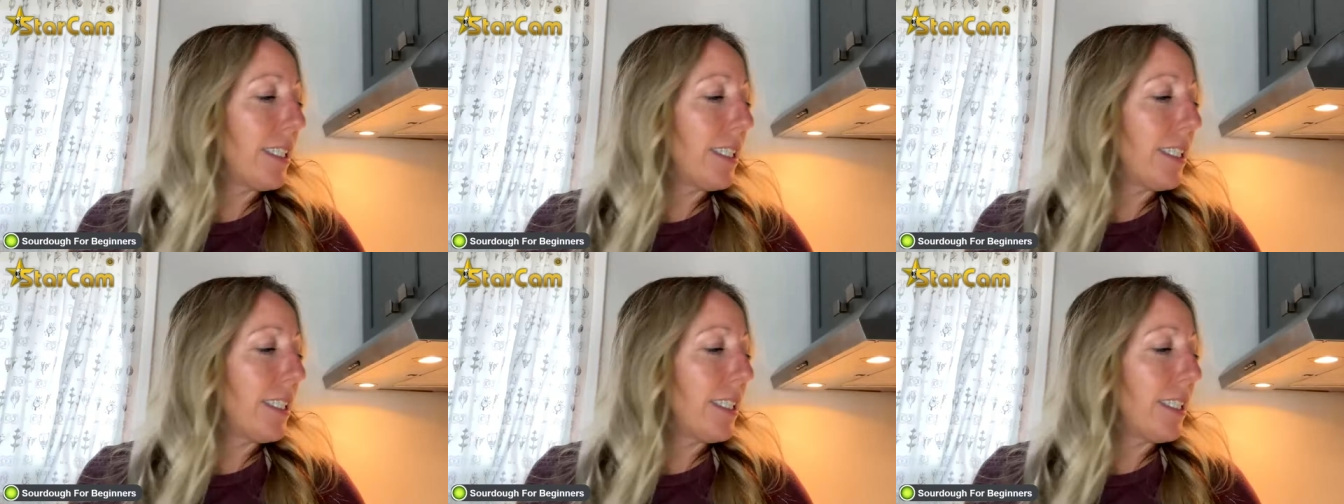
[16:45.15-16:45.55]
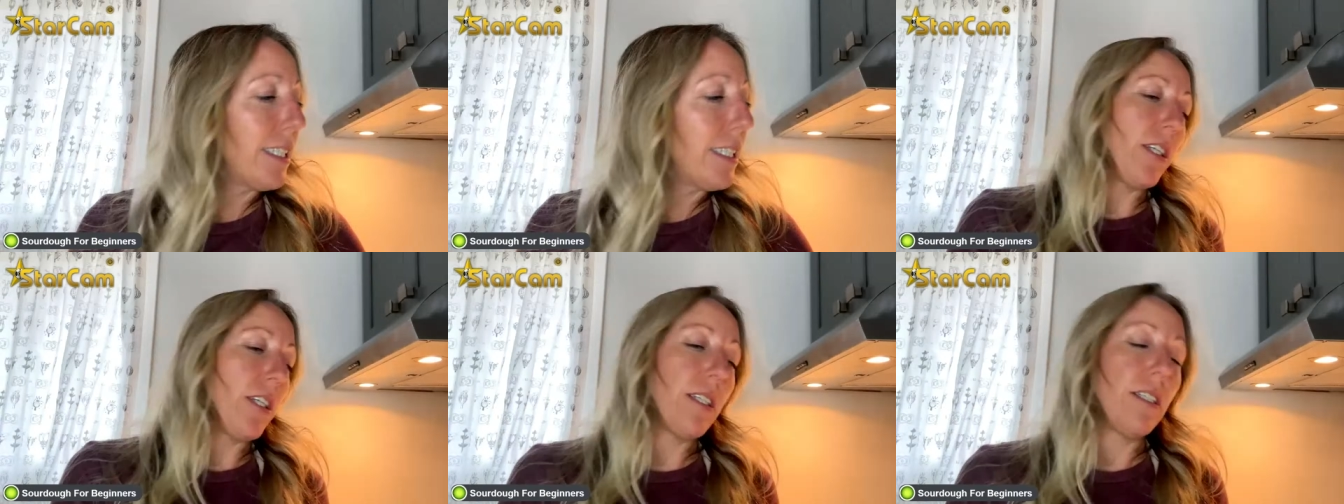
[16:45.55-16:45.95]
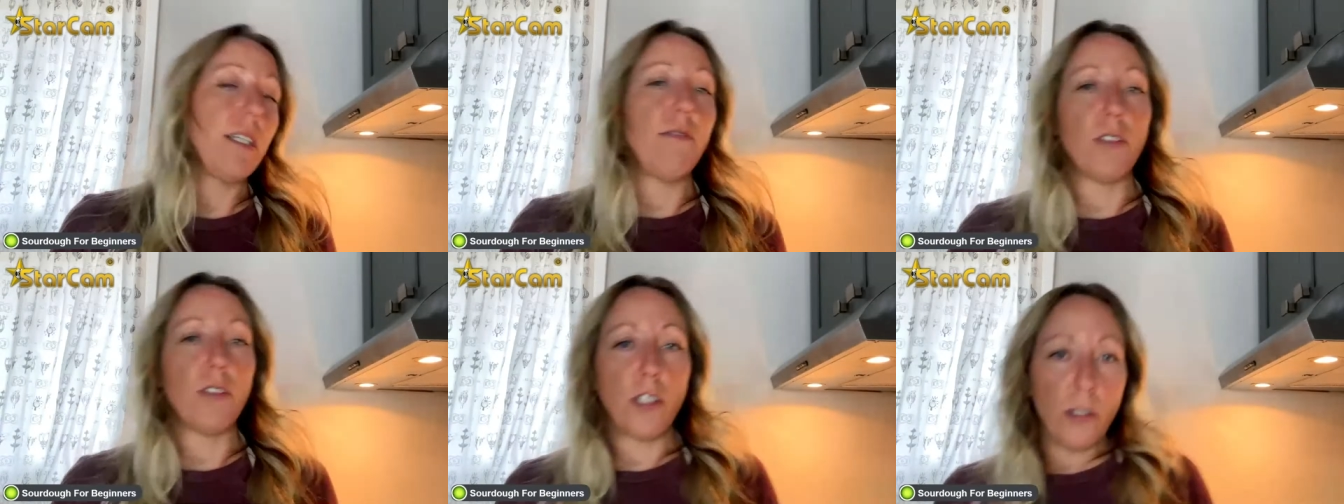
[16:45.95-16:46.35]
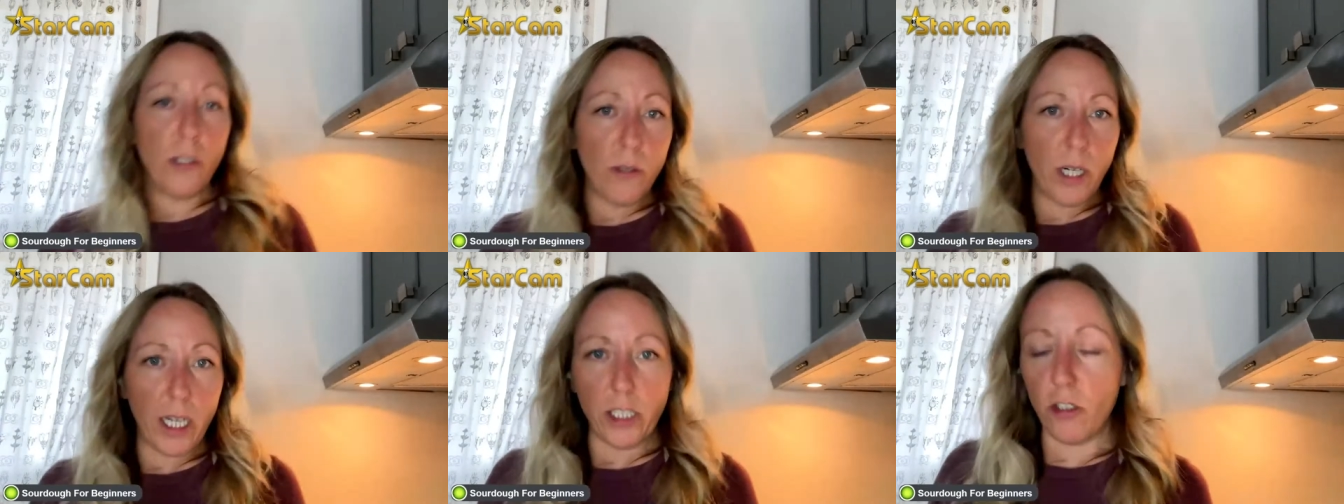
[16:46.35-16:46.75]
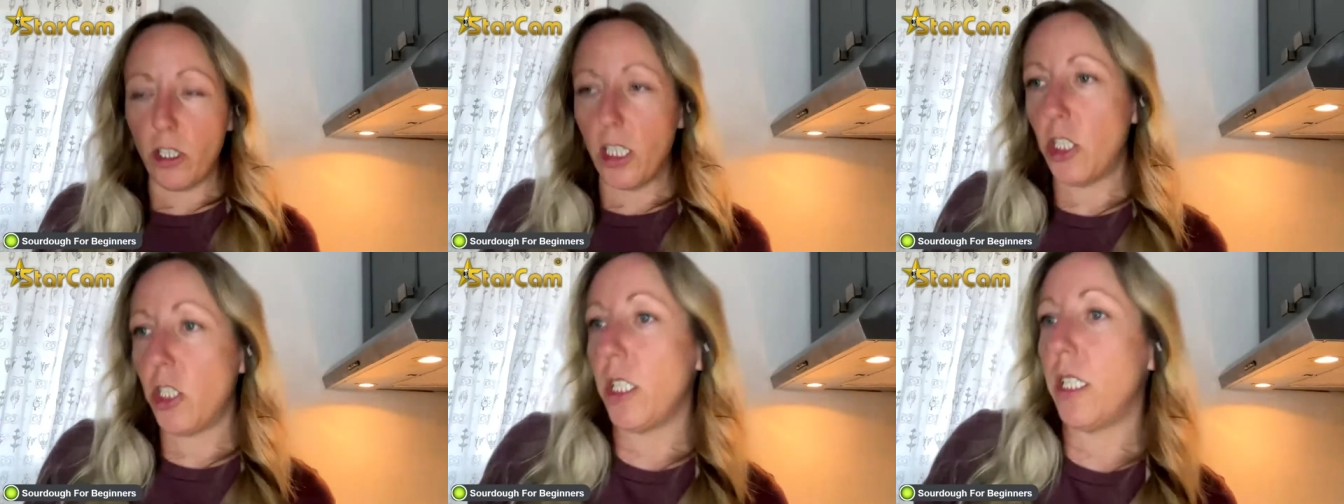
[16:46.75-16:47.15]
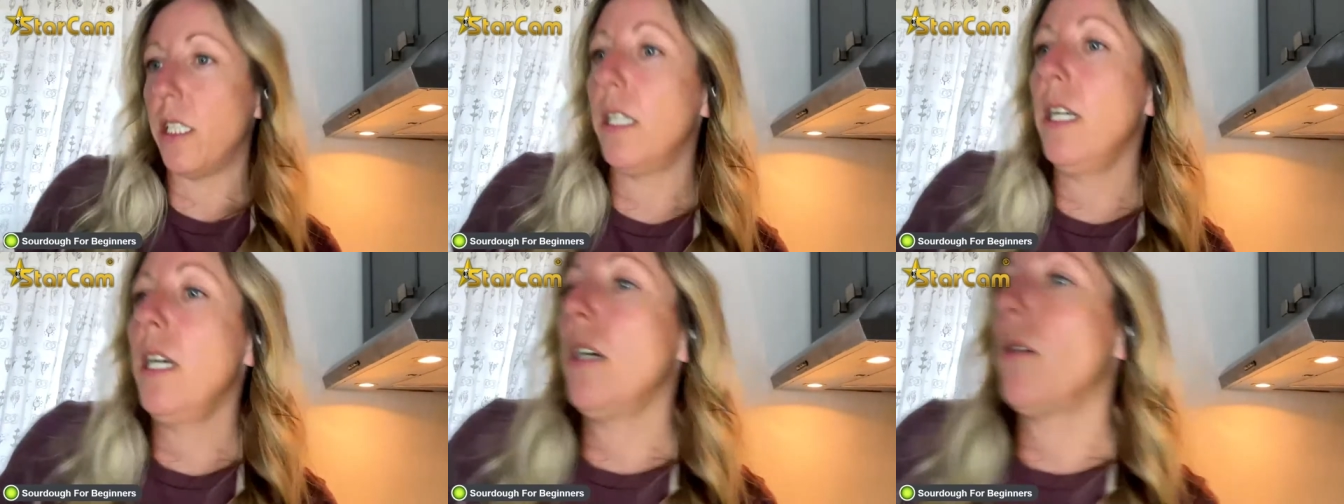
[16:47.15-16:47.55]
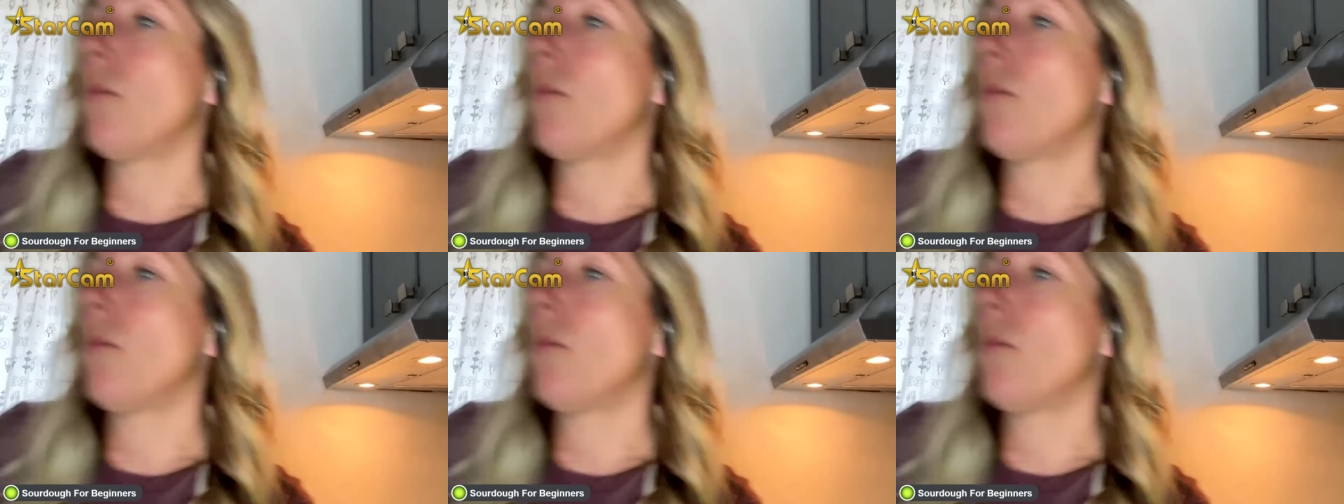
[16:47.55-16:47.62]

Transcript: And then we've got the level 2 hydration